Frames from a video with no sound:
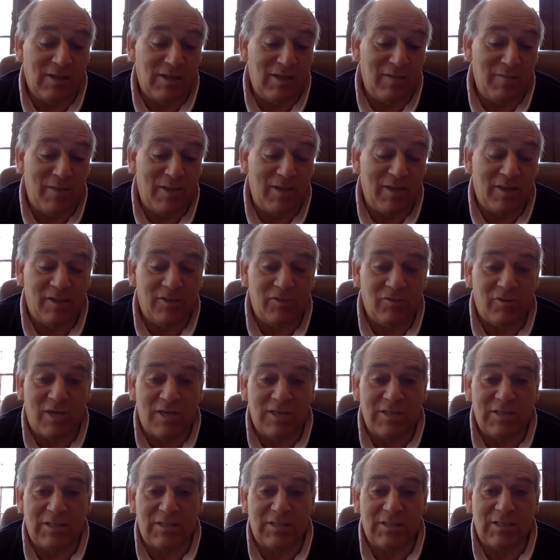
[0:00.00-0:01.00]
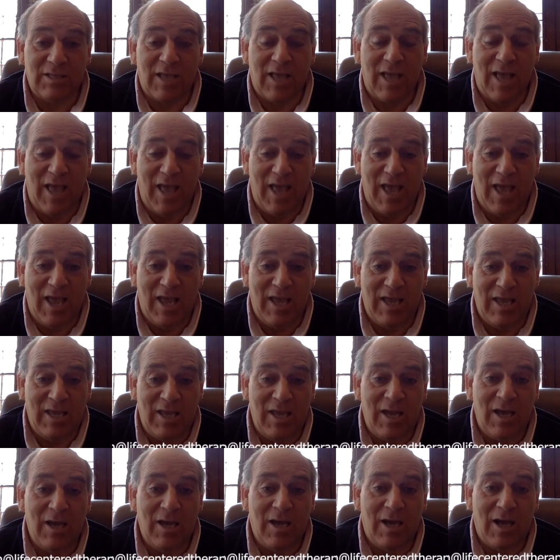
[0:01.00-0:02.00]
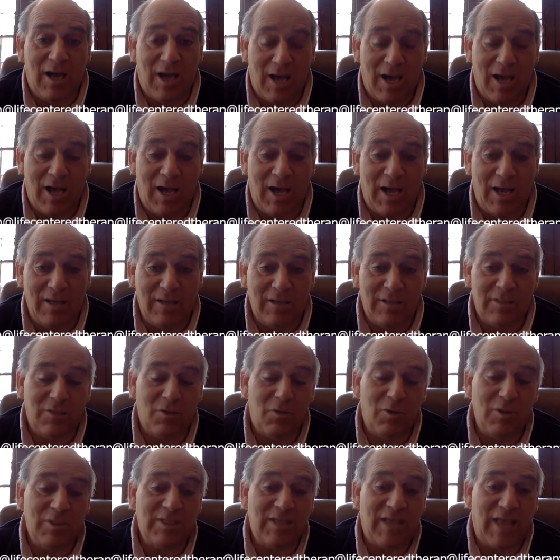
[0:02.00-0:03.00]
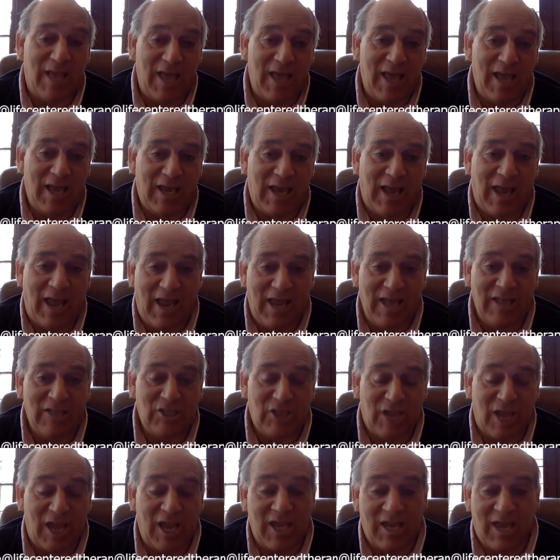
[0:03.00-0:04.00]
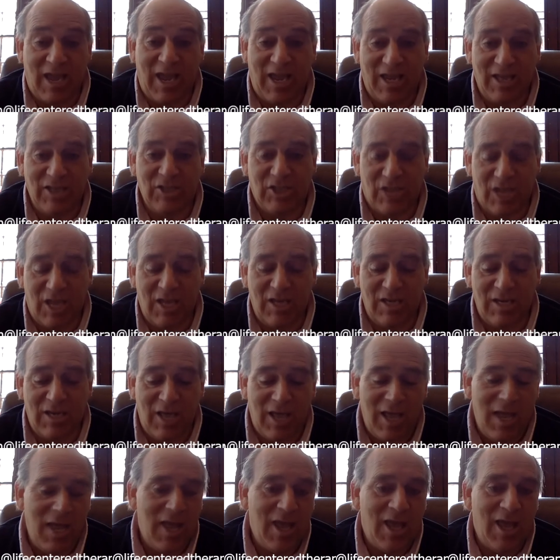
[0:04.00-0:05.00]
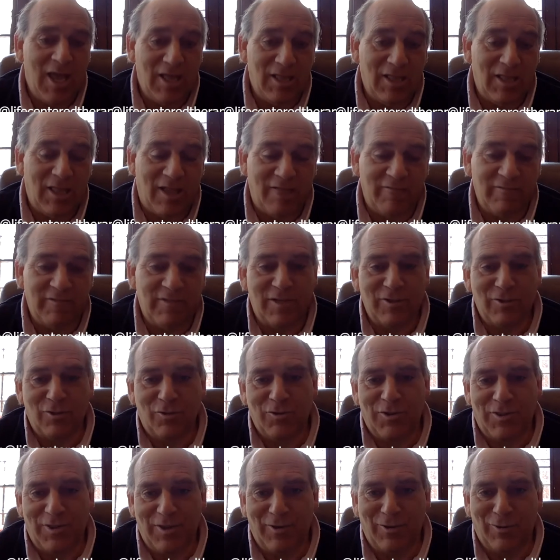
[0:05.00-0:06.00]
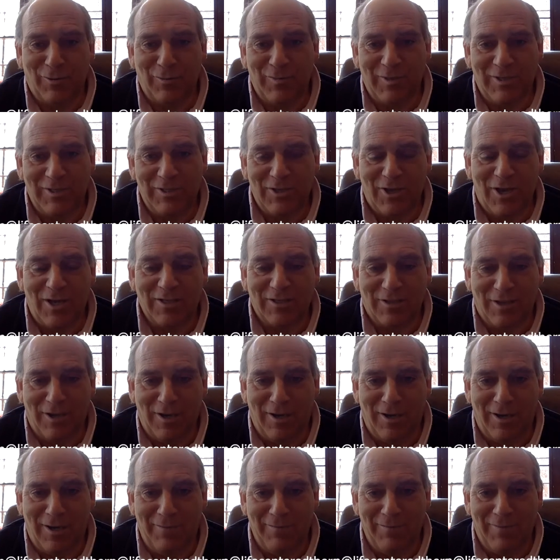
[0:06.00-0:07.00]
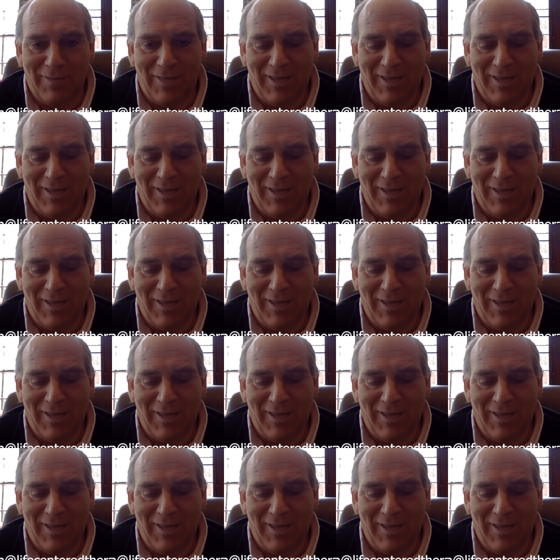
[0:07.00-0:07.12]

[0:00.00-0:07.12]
email address, Ahn, so it's AHAHN at lifecenteredtherapy.com.